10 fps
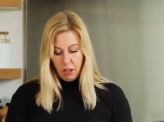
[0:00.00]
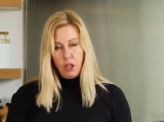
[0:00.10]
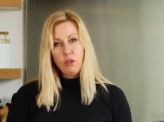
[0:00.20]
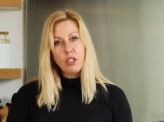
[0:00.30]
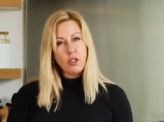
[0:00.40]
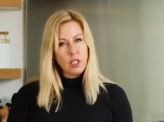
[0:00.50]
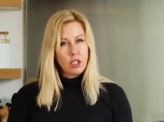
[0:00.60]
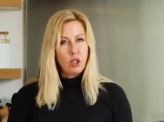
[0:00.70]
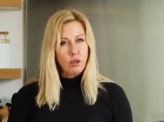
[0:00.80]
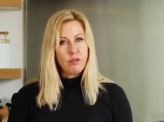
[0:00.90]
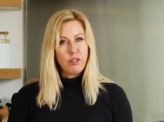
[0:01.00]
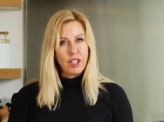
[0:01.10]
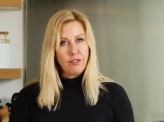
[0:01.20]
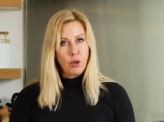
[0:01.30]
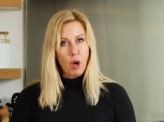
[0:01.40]
You can do this
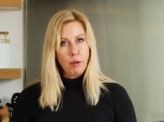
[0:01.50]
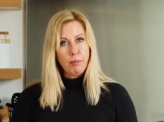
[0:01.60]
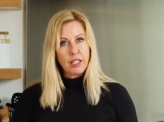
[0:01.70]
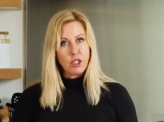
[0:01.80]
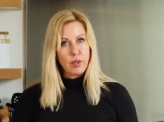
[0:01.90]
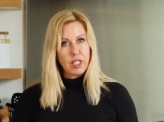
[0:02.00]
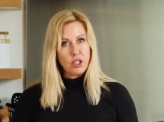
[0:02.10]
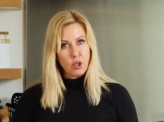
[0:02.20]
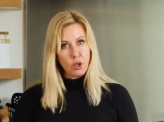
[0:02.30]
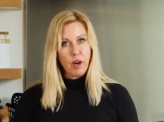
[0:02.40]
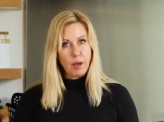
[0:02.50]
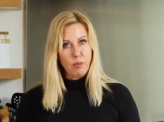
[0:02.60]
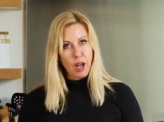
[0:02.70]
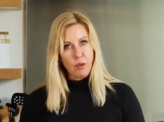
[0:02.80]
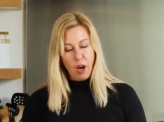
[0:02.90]
gluten-free if you want by doing short grain
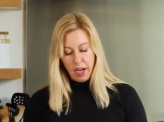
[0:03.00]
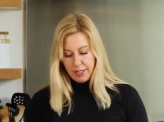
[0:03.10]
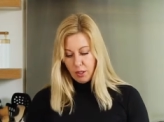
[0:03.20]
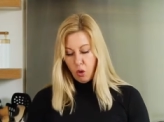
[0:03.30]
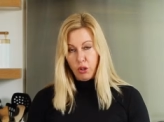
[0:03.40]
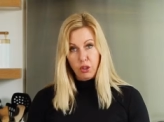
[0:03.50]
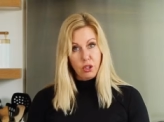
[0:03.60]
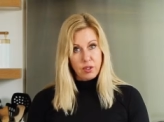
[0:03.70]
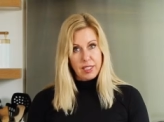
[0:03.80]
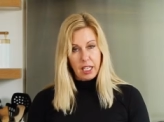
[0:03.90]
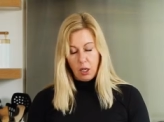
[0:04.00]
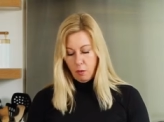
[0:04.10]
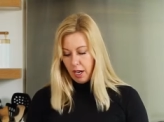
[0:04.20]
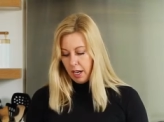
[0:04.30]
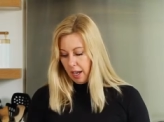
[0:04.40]
brown rice, or you can use
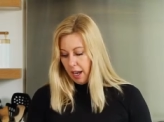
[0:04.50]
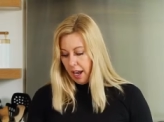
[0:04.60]
quinoa.